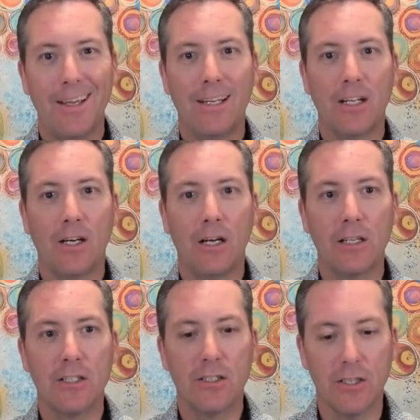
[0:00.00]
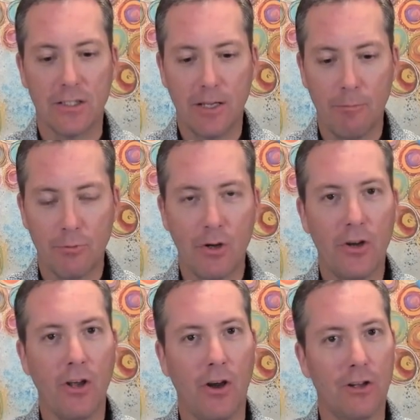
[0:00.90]
it causes a
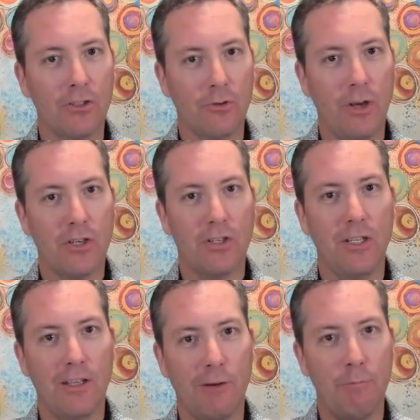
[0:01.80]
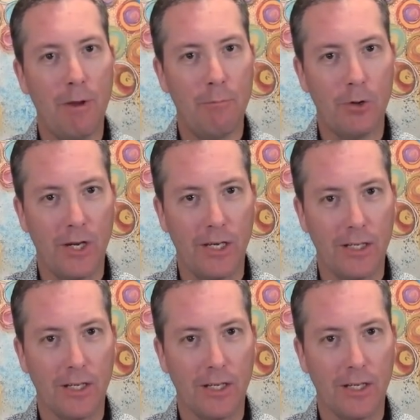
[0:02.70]
temporary alteration in their membrane.